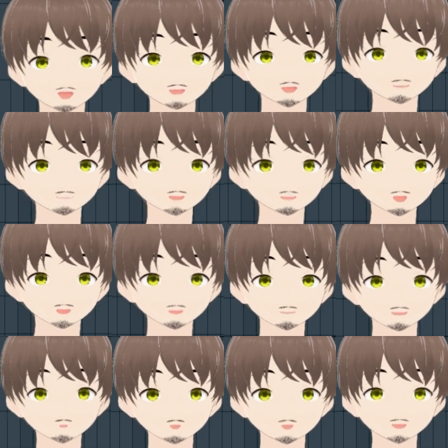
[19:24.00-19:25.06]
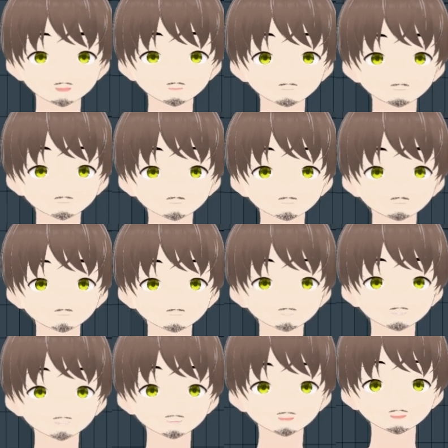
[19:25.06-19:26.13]
adjustments to it.
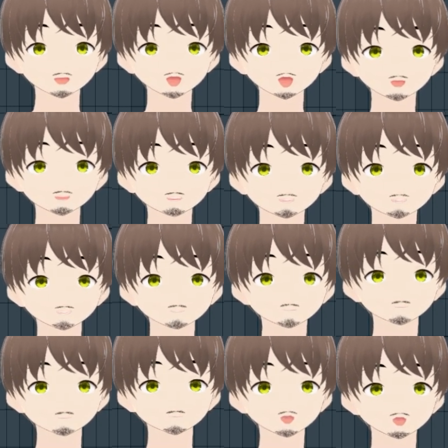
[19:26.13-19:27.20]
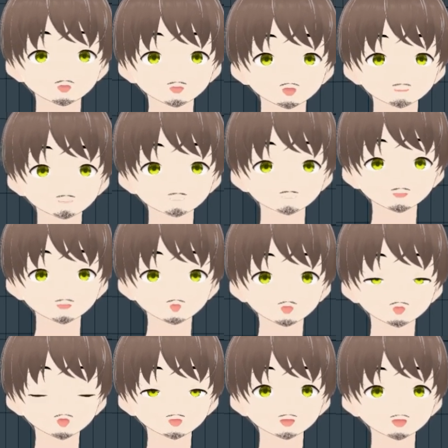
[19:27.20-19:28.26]
And yeah, a lot of people say
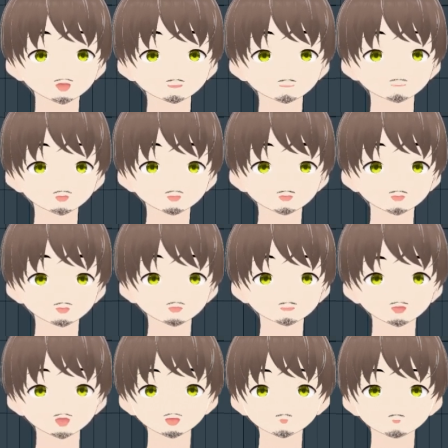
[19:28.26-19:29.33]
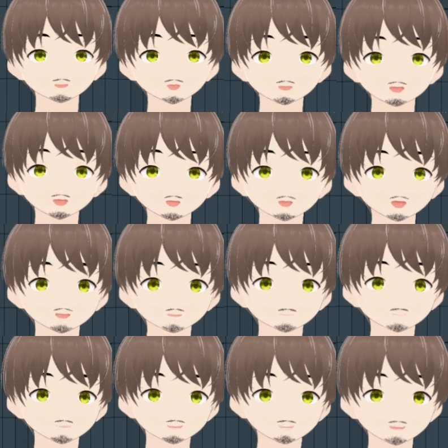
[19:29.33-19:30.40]
CLA vocals is a meme. It's a good plugin.
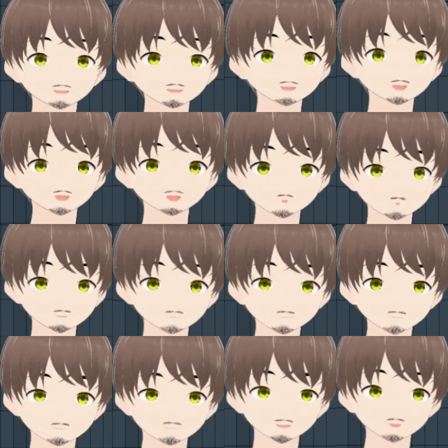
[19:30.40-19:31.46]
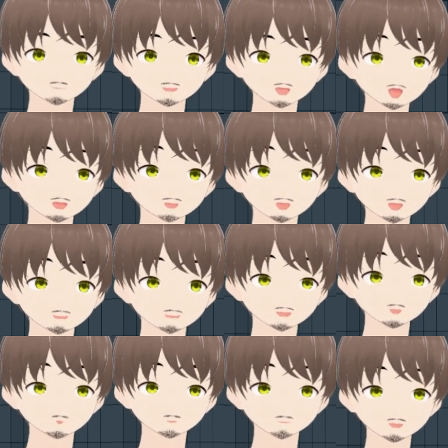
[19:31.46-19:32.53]
It's good to use. You just got to know how to
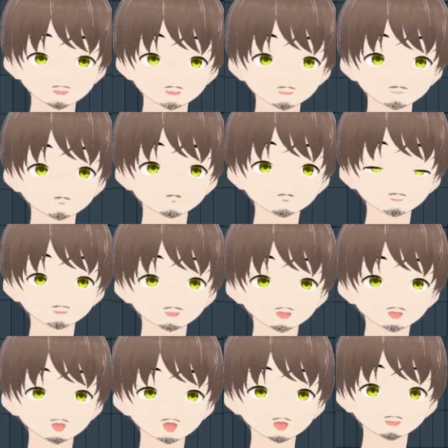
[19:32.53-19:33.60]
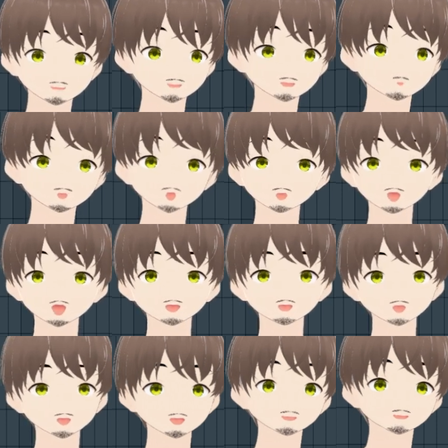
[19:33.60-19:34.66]
use it. One thing that I'll tell you that a lot of
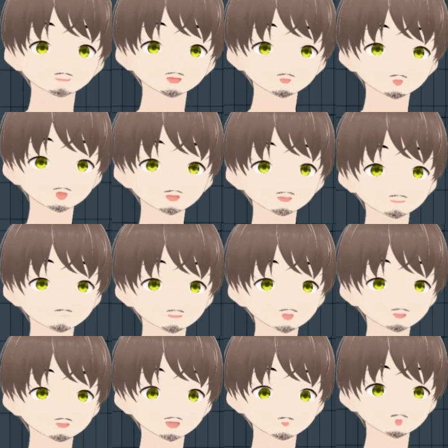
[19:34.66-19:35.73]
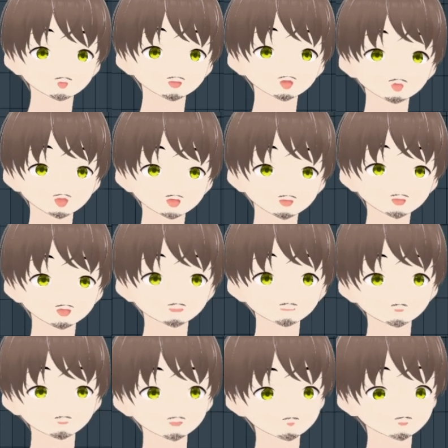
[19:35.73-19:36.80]
people don't tell you about the CLA vocal plugin is
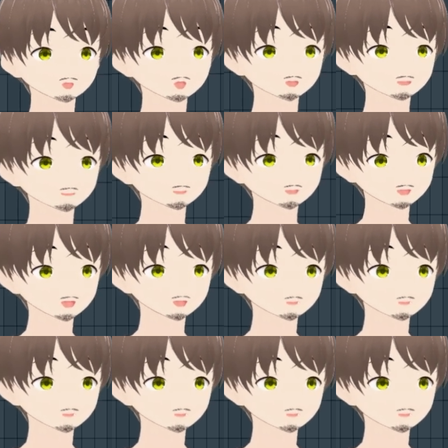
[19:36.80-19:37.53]
when you're mixing